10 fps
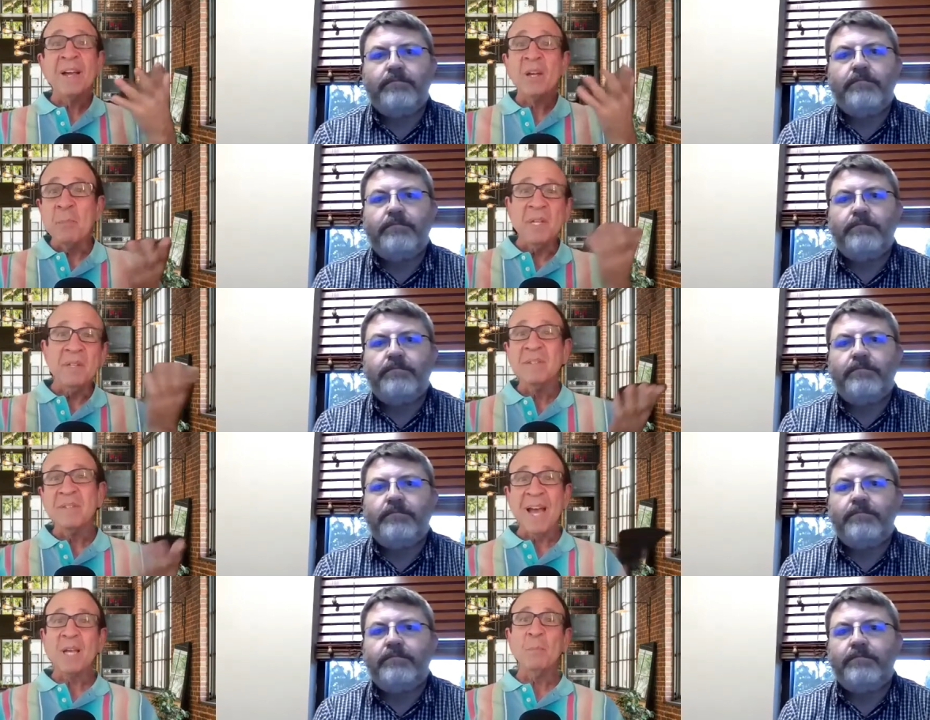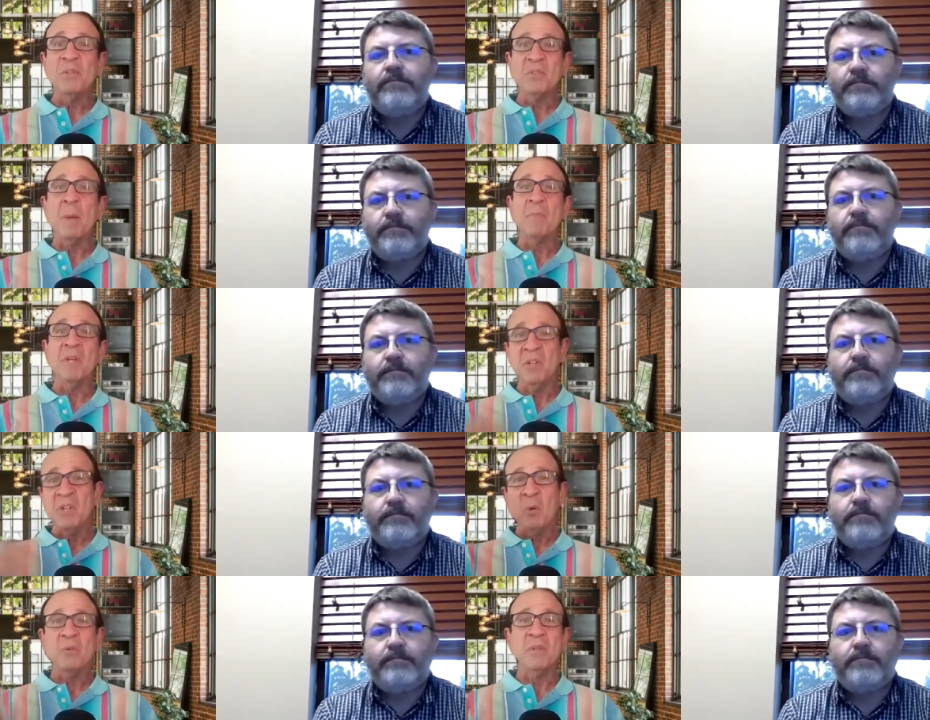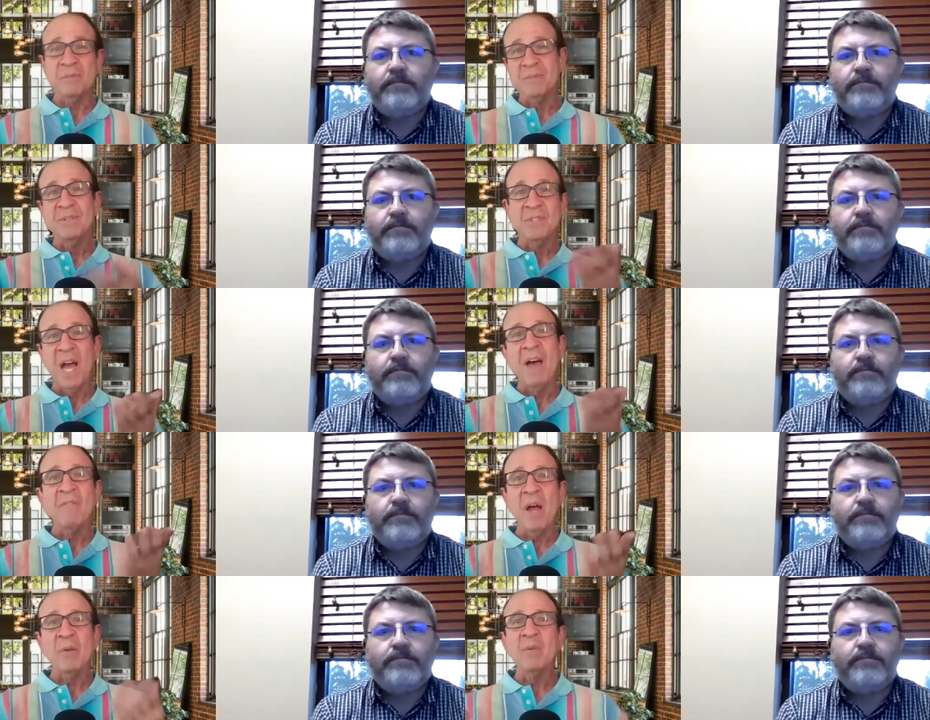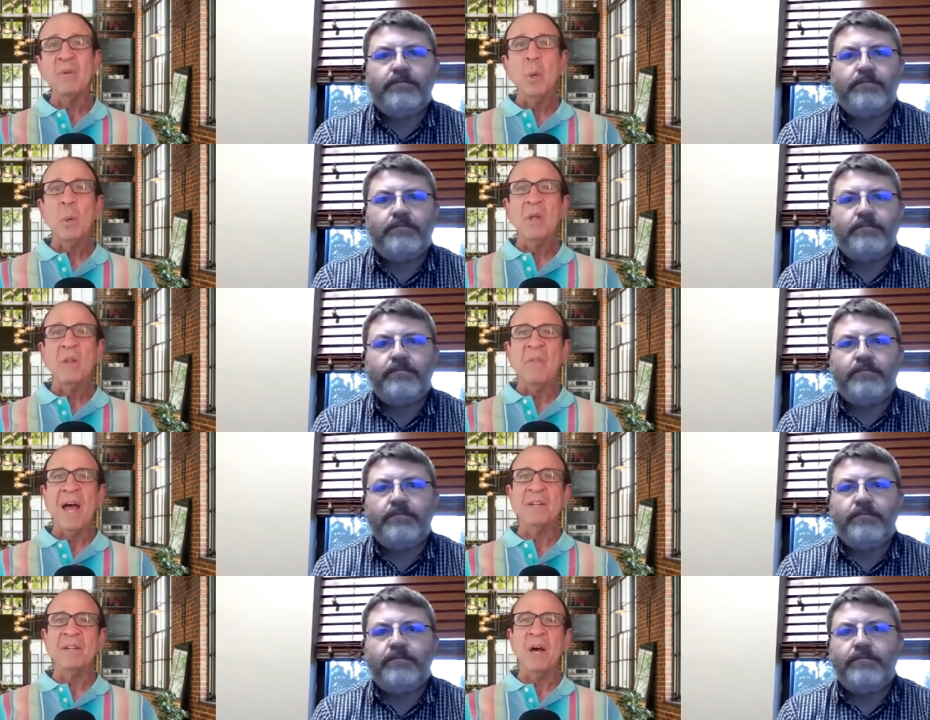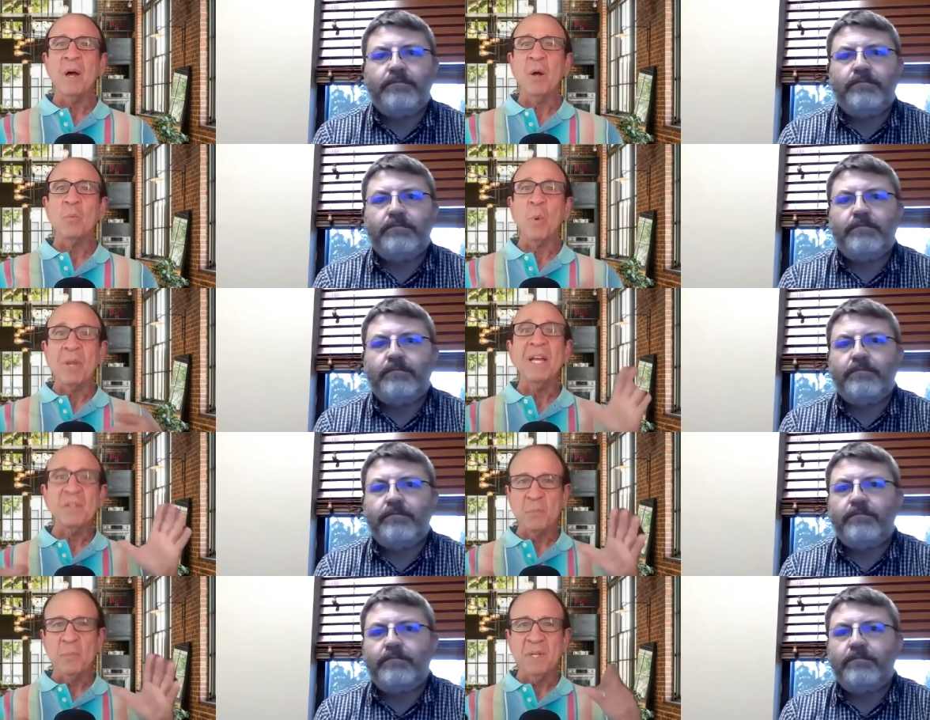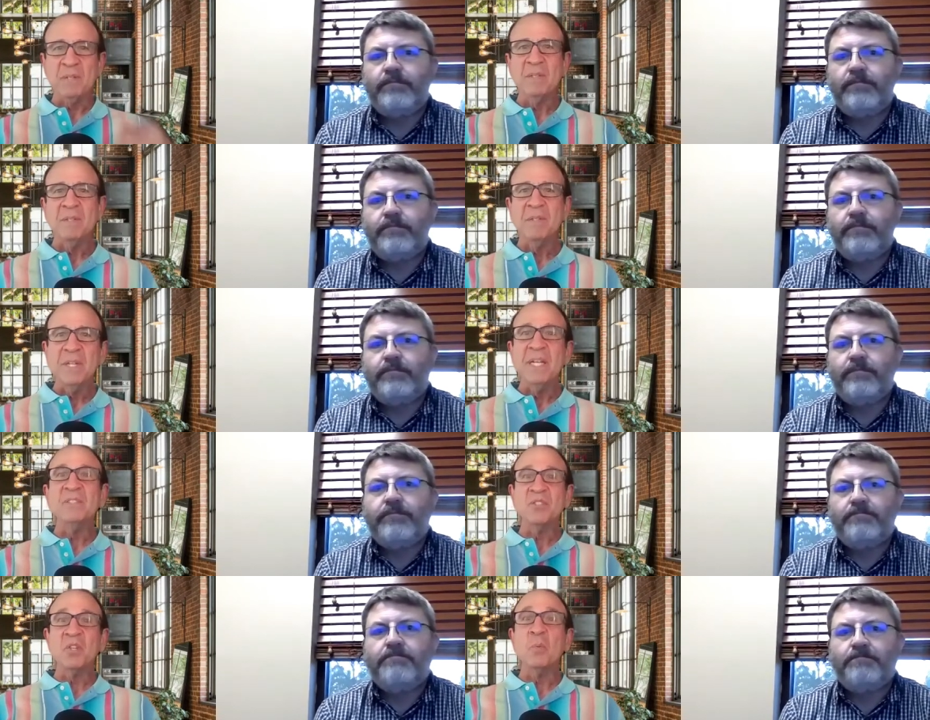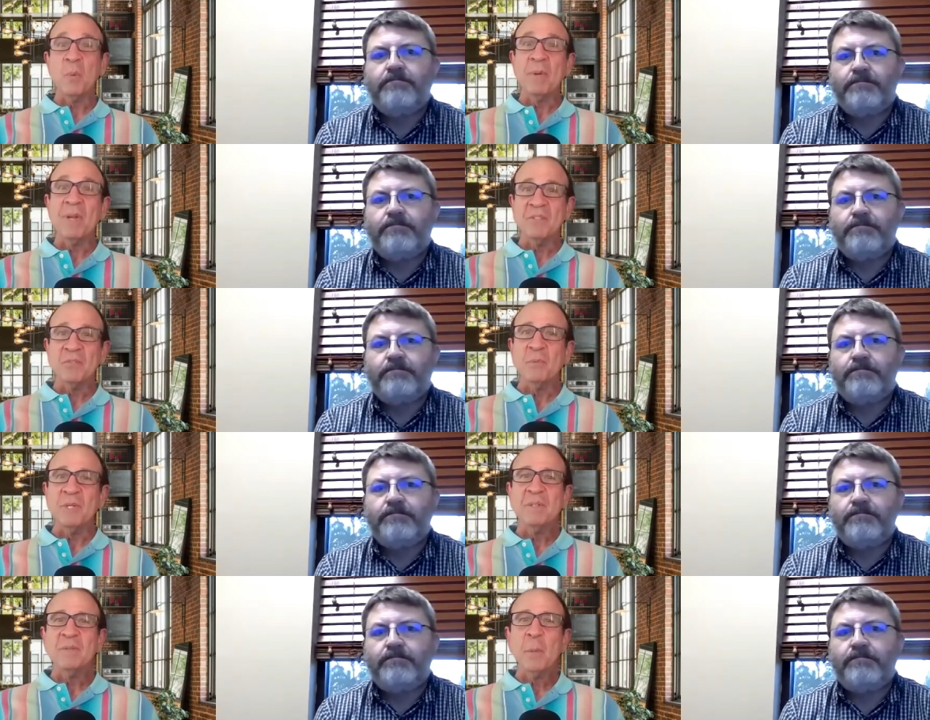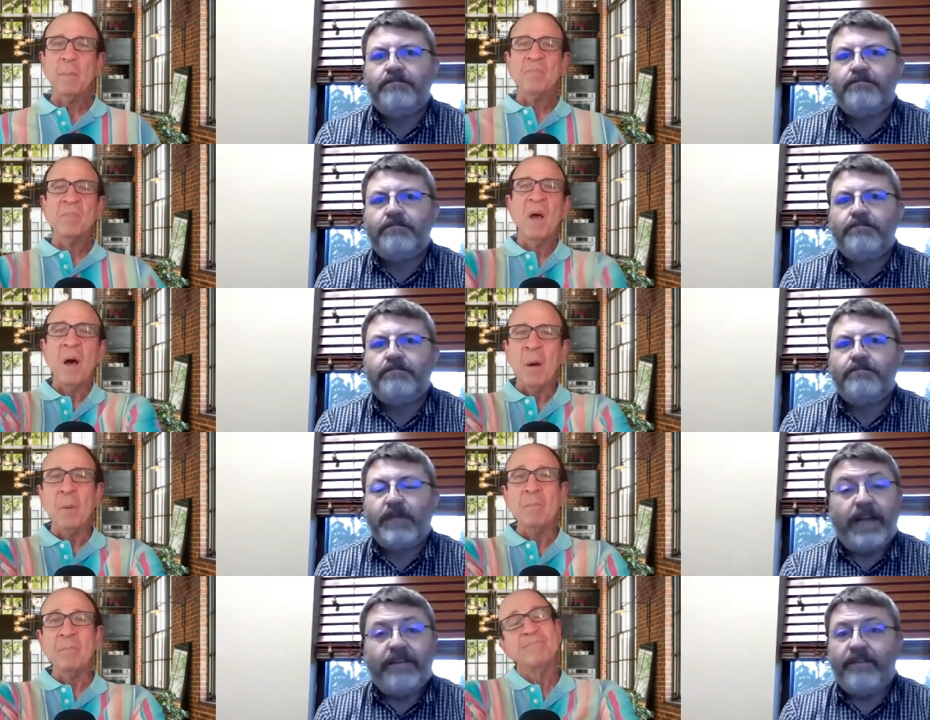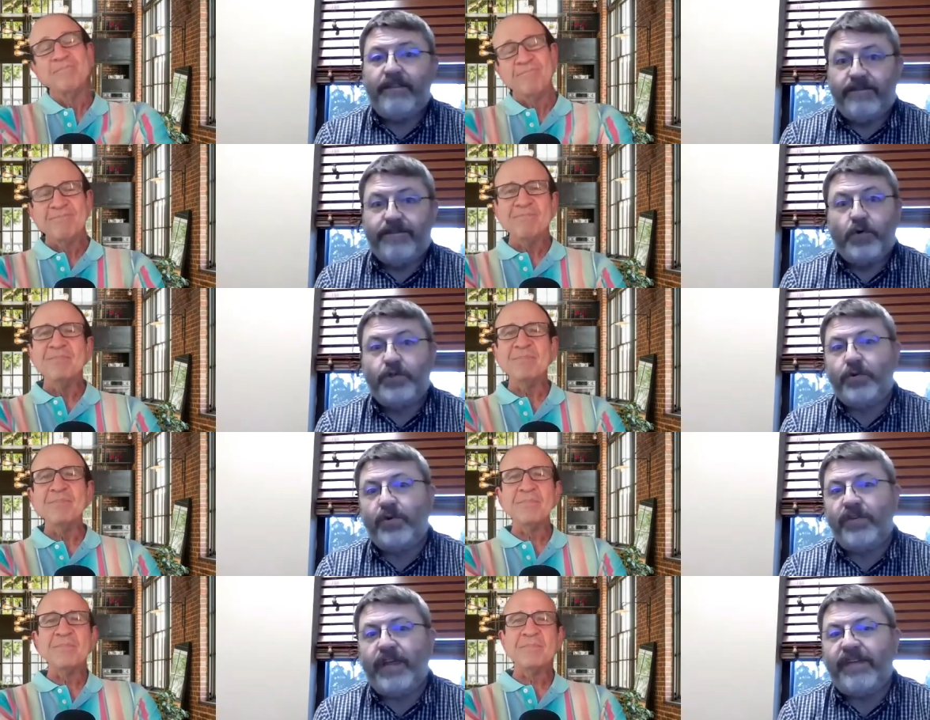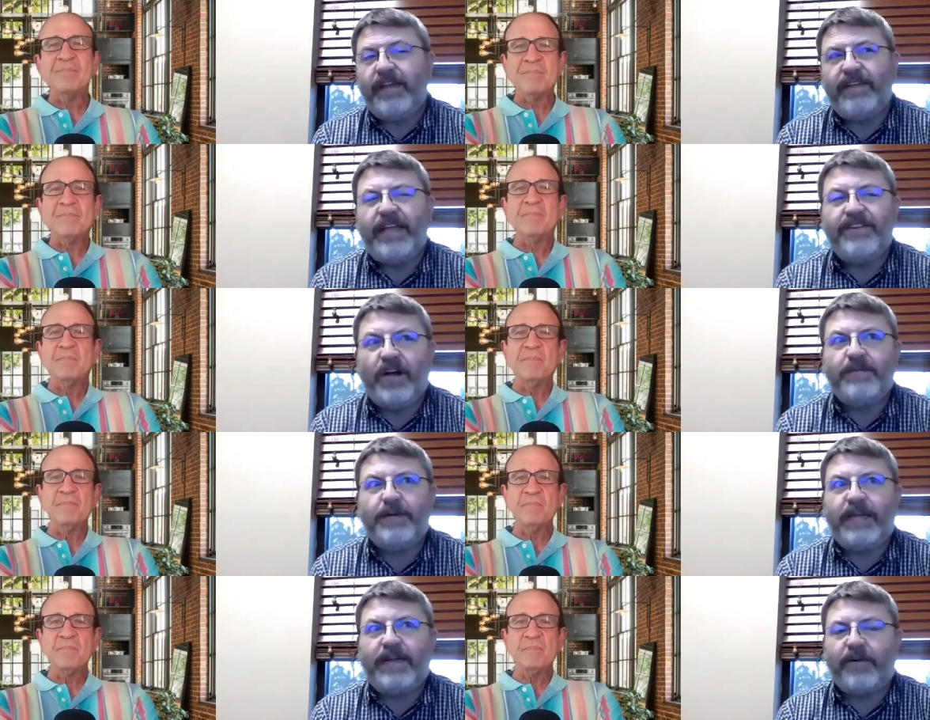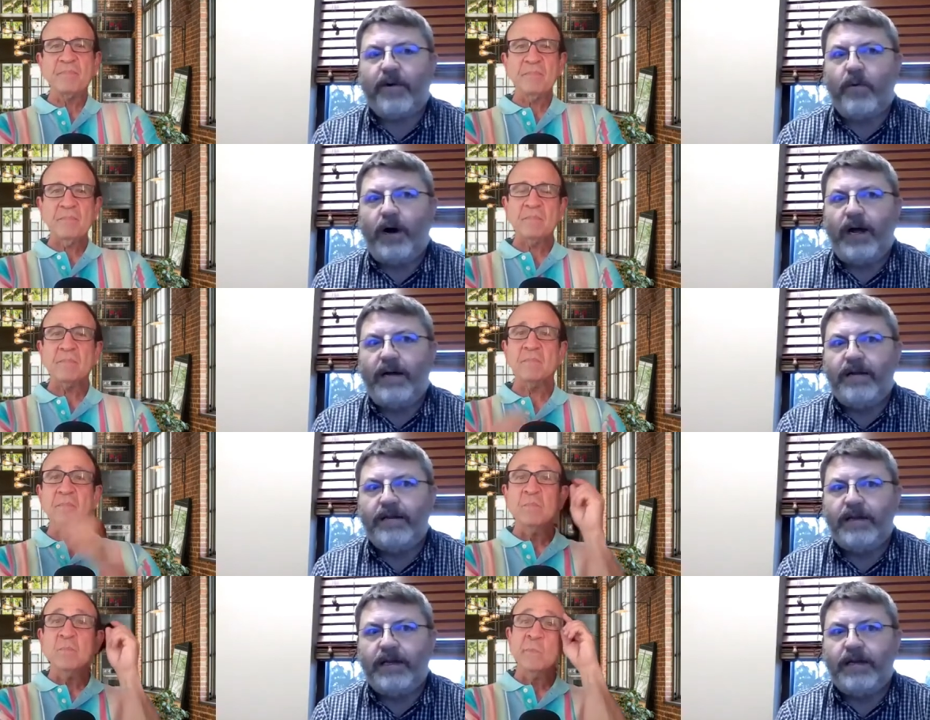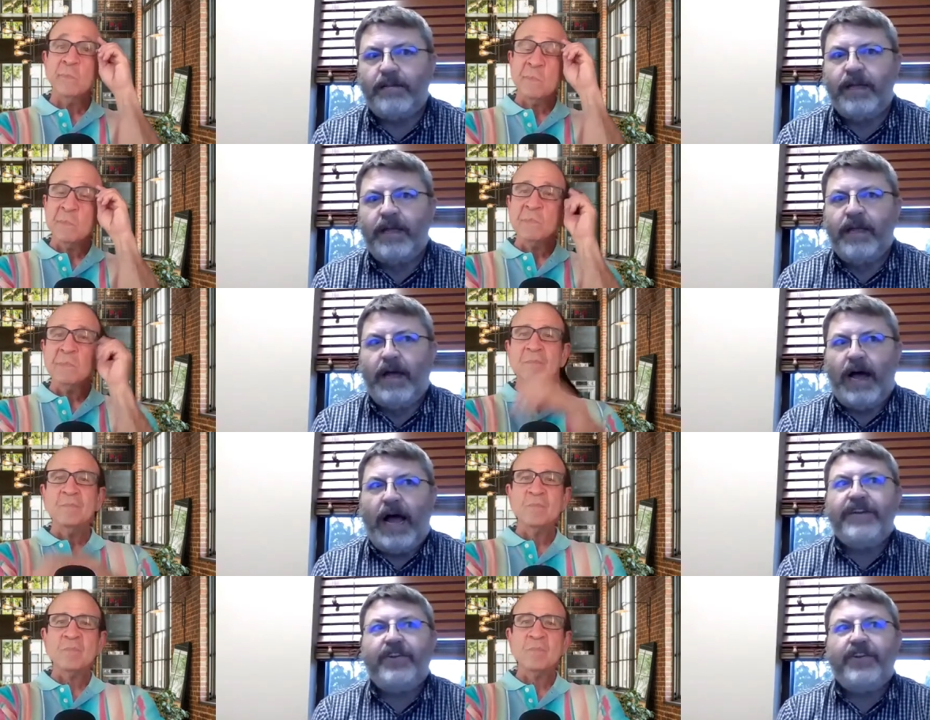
Speaker 1: could be, that could be something, you know, to, to have that, that uh, replacement, instant
Speaker 2: replacement. Um, yeah, for sure. They, they, they talked about that for a while. Um, I